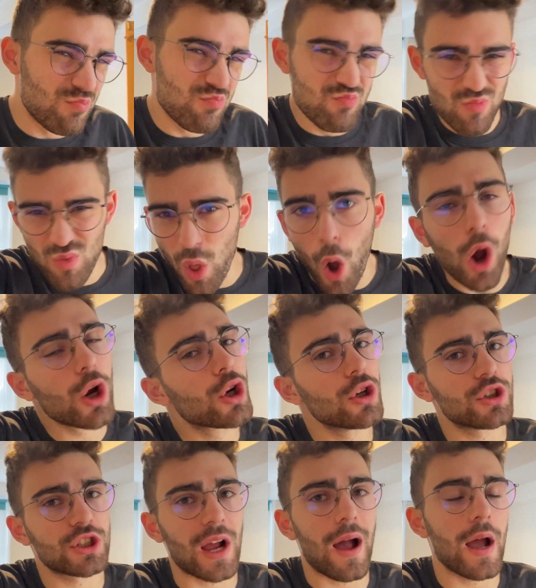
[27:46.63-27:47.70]
Not a good
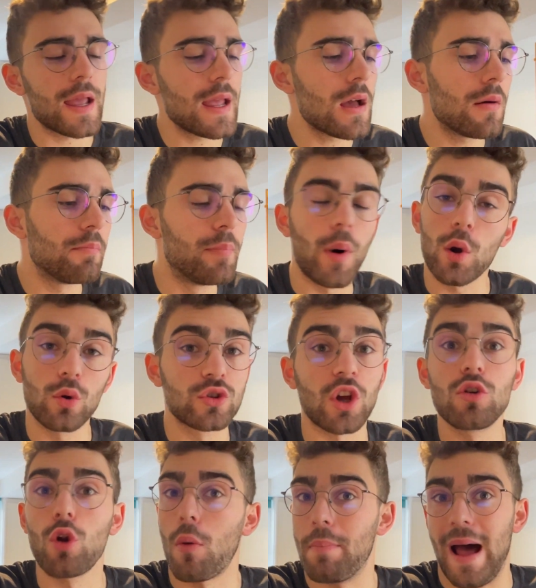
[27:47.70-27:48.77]
shout here, but also
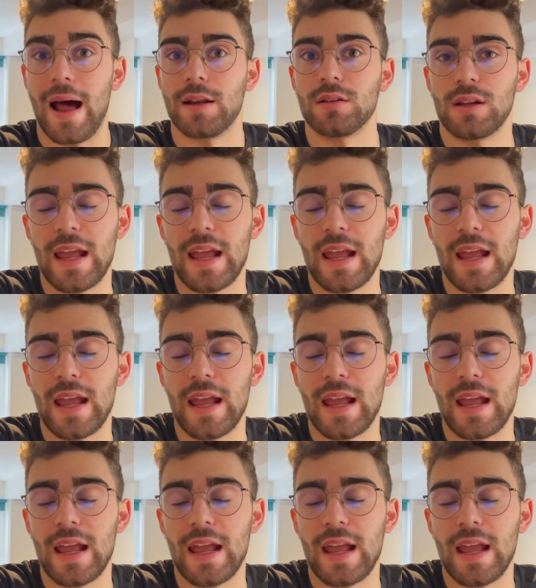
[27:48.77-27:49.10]
not bad.